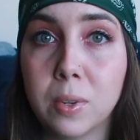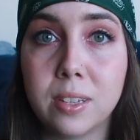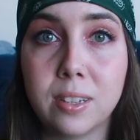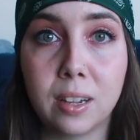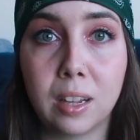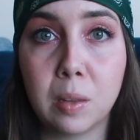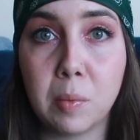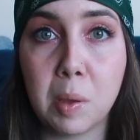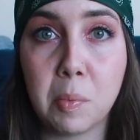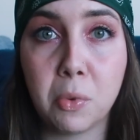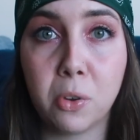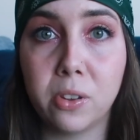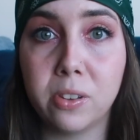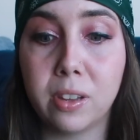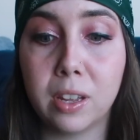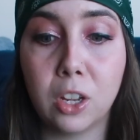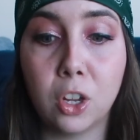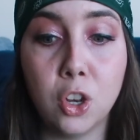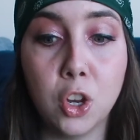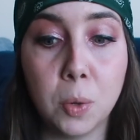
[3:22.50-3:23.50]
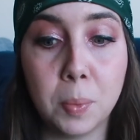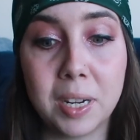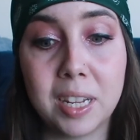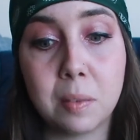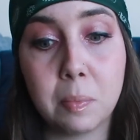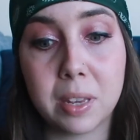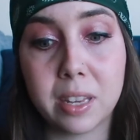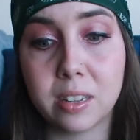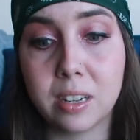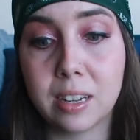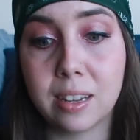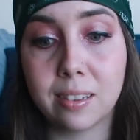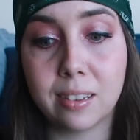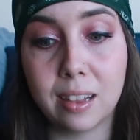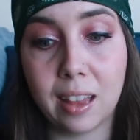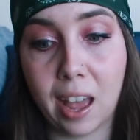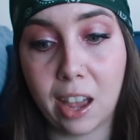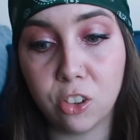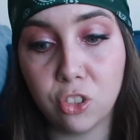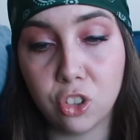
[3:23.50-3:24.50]
was selling my books like nobody's business
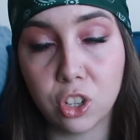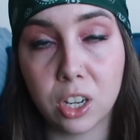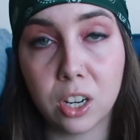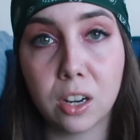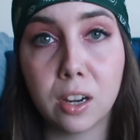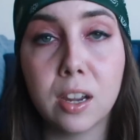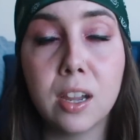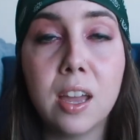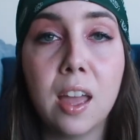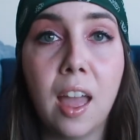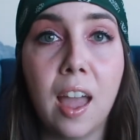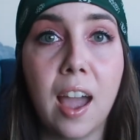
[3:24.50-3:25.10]
last year,